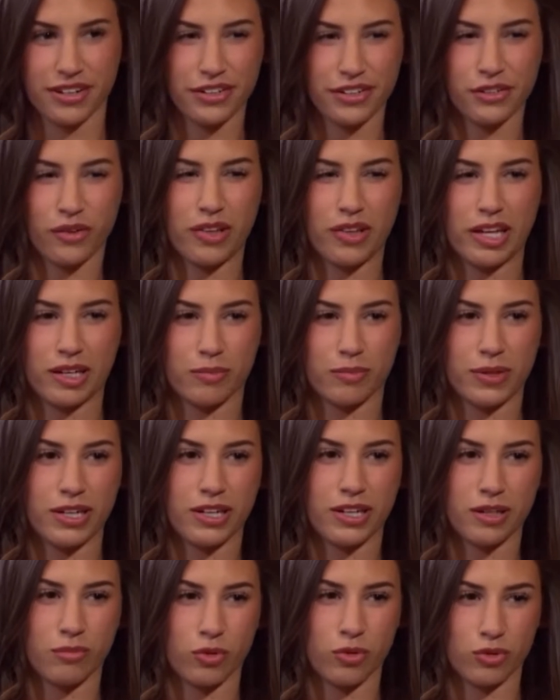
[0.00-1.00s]
don't like being
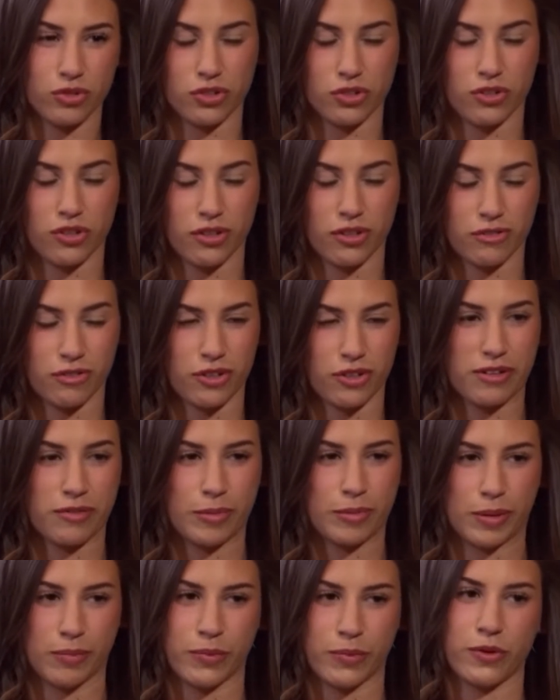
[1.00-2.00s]
emotional in front of
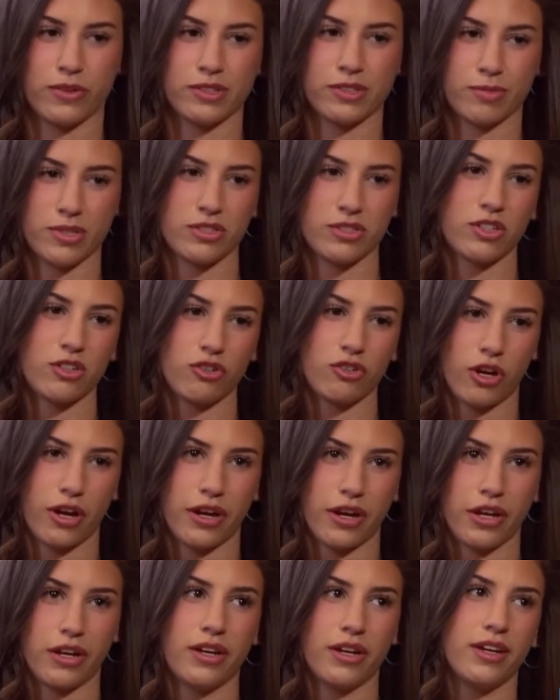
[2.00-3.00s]
people, especially
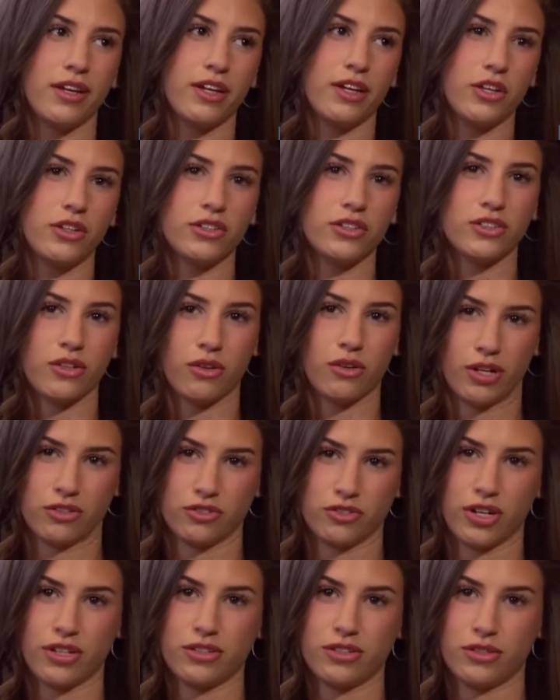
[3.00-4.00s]
crying. Mm. So I mm-hmm.
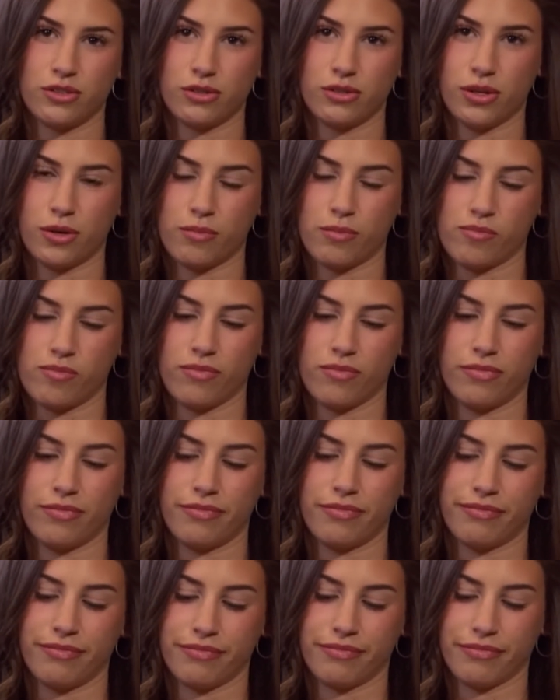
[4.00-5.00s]
try to um,
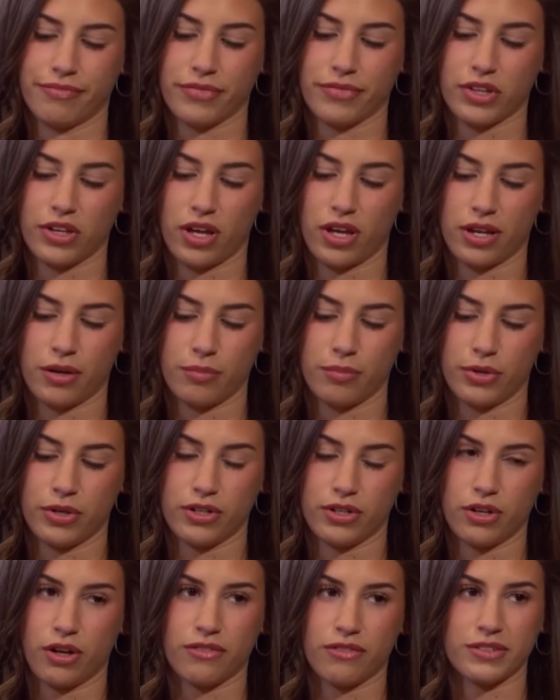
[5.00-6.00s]
kind of put it
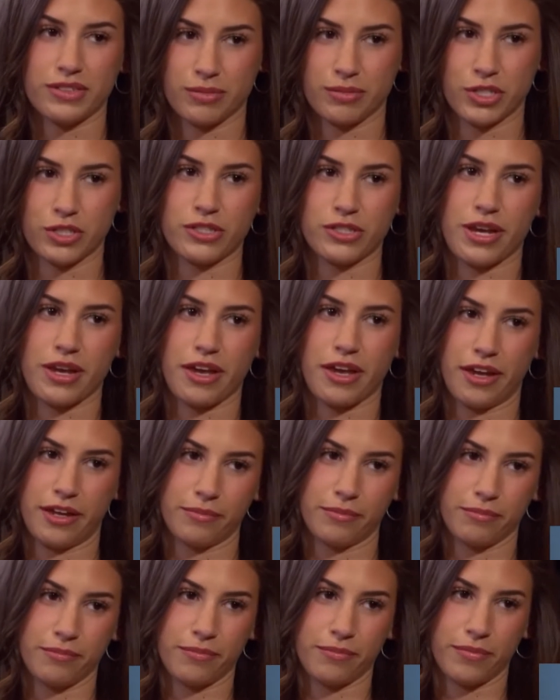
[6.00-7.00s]
off as much as I can.
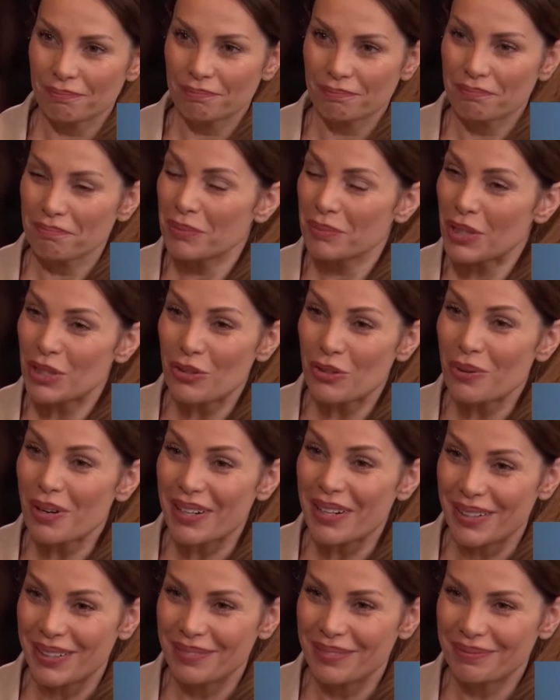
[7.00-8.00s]
But
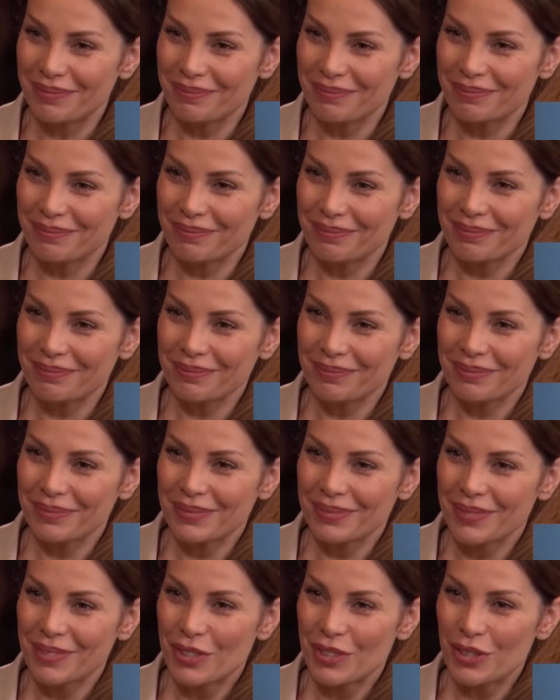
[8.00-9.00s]
try.
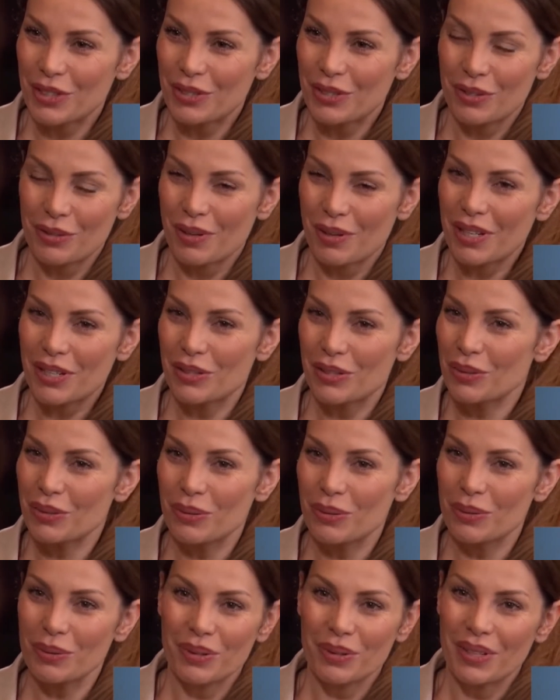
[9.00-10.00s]
Try
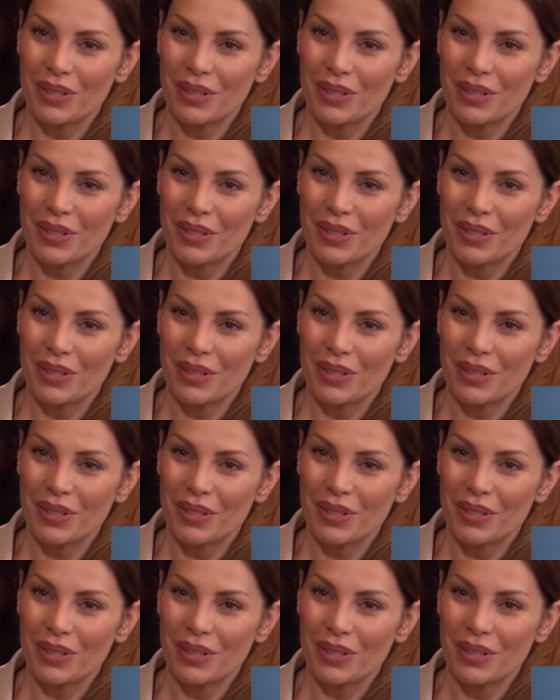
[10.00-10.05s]
to